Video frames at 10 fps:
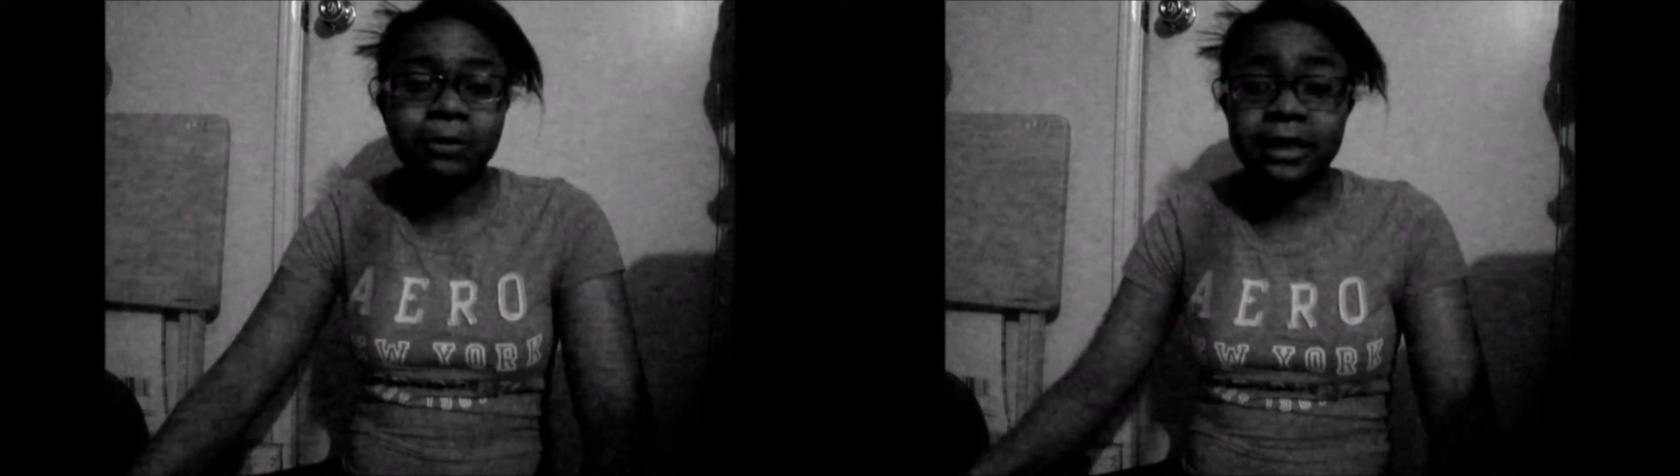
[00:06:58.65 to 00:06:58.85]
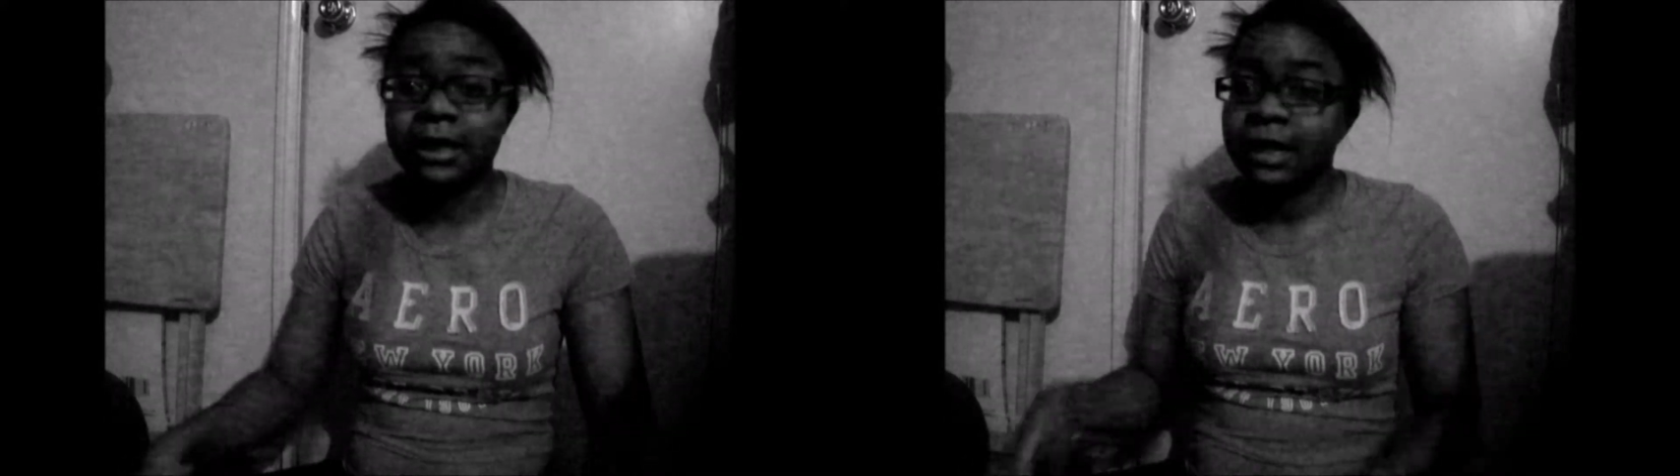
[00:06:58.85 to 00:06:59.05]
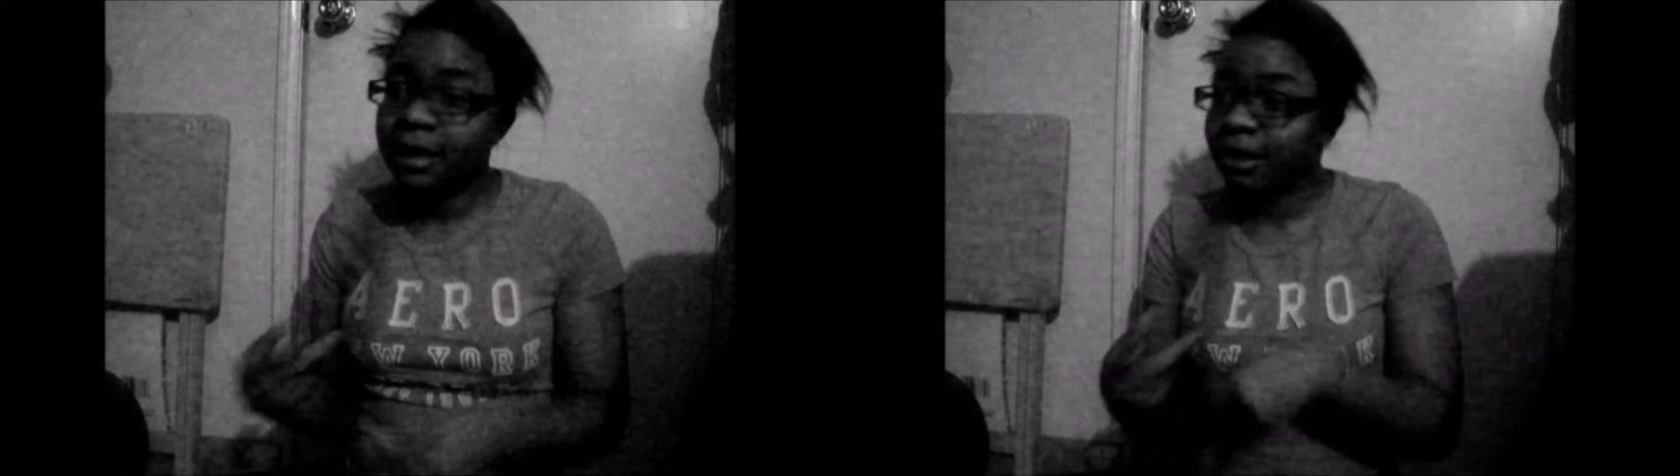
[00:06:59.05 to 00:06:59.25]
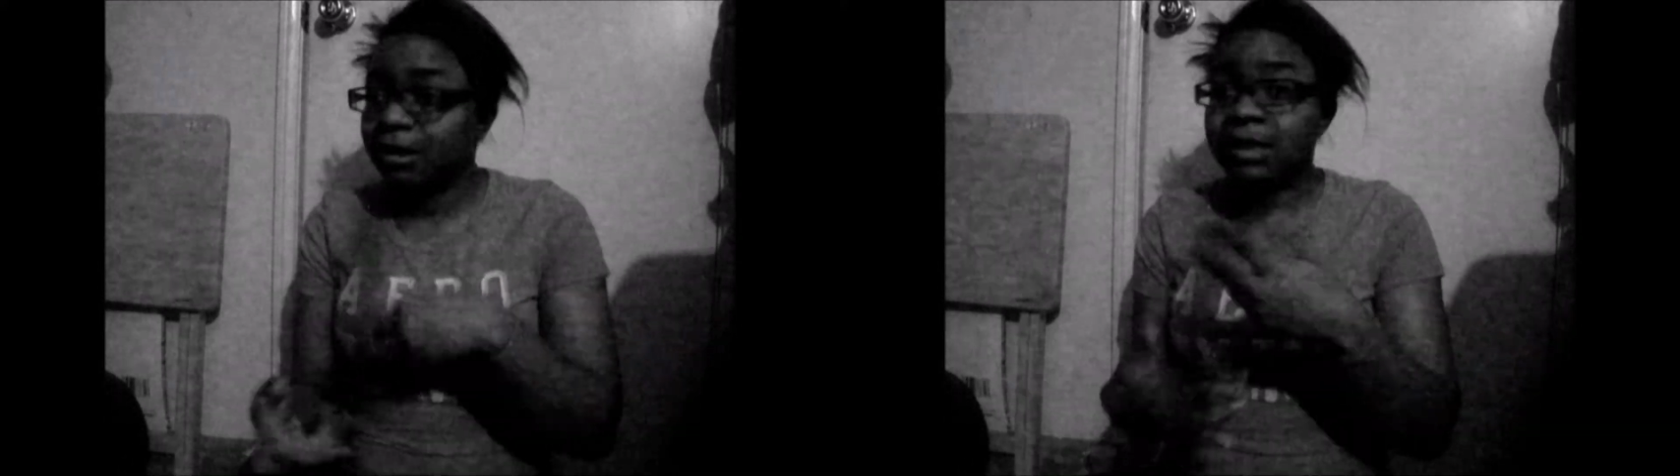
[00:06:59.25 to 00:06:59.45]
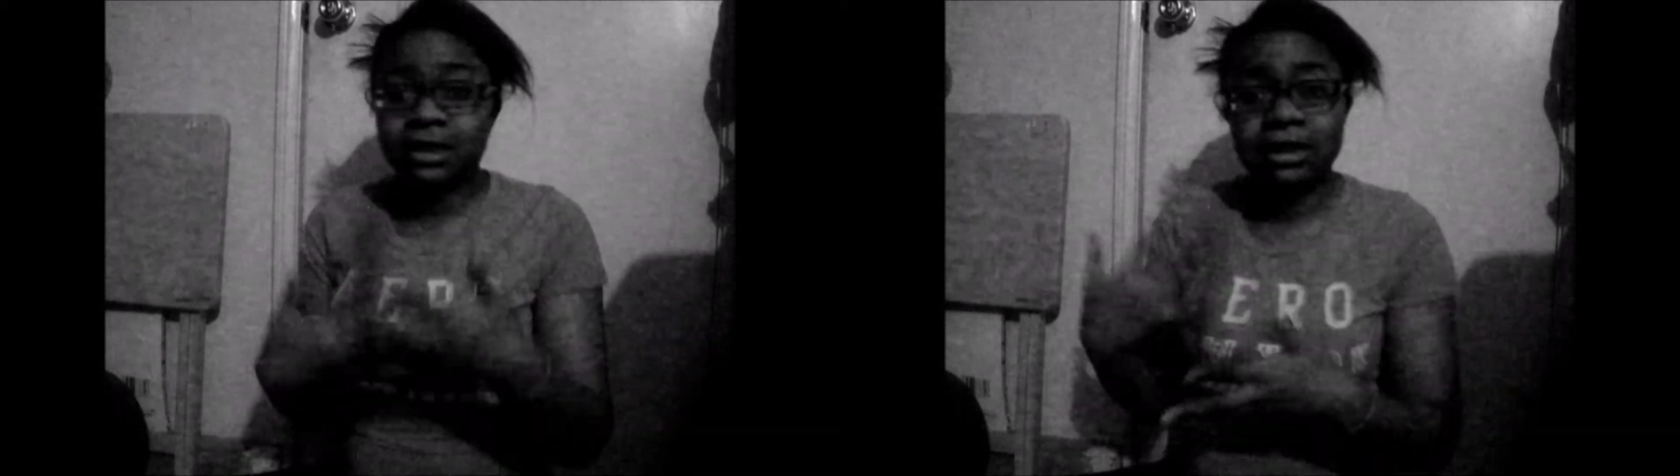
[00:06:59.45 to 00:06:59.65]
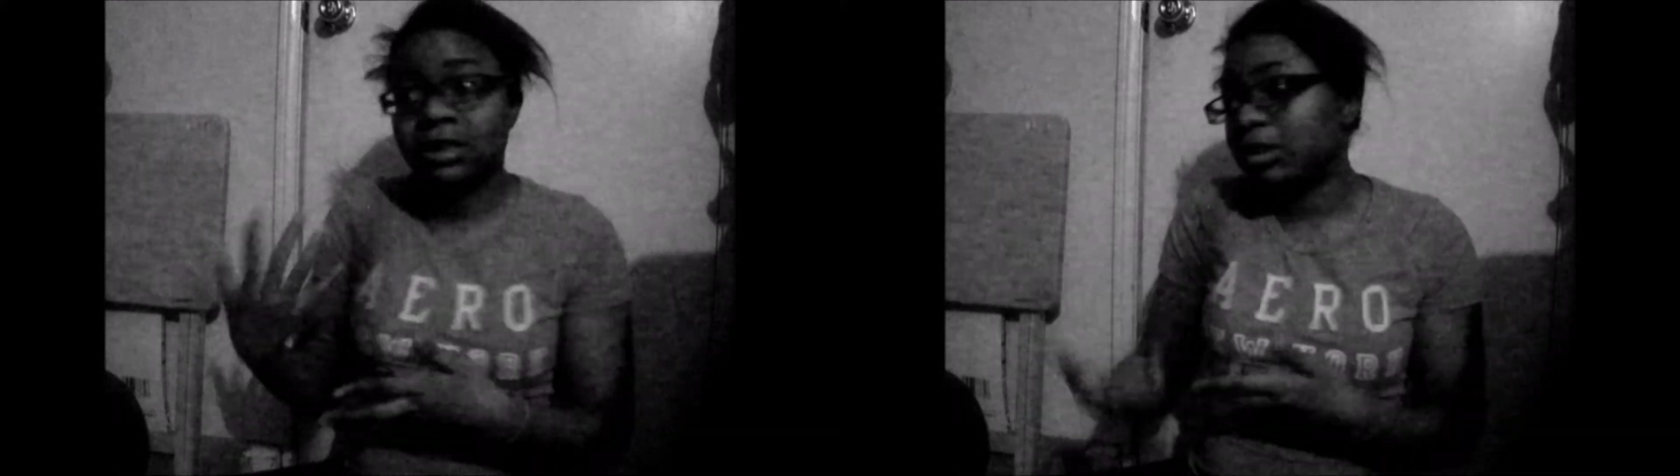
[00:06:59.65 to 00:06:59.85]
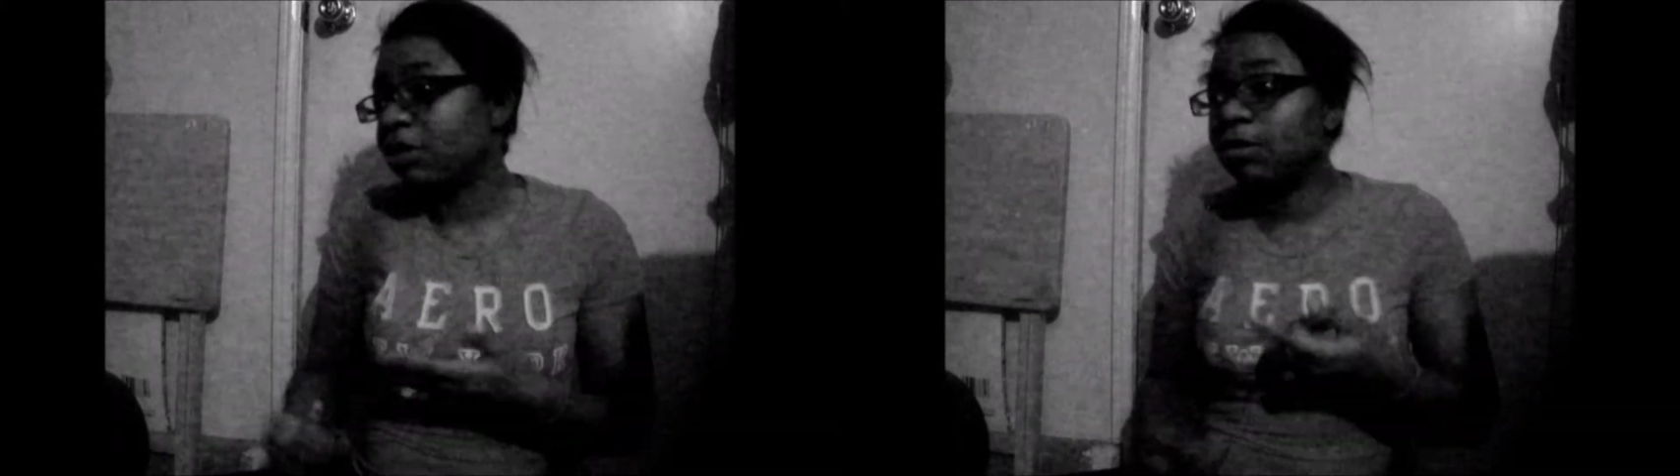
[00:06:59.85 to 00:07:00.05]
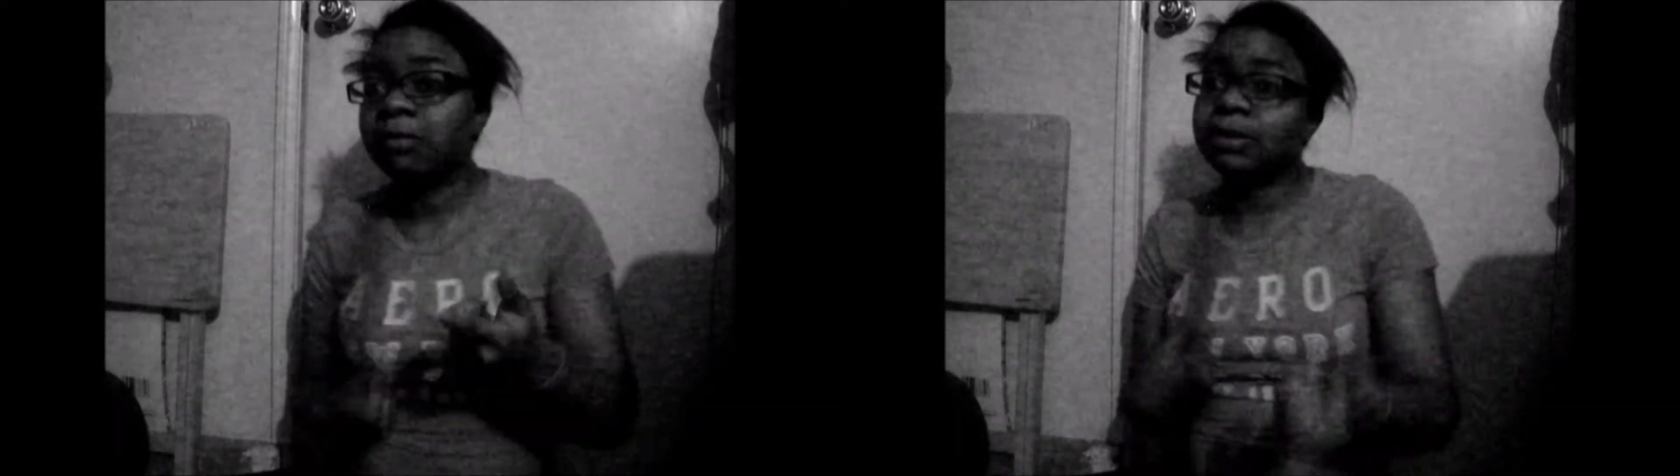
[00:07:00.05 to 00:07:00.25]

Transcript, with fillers: but because this show gonna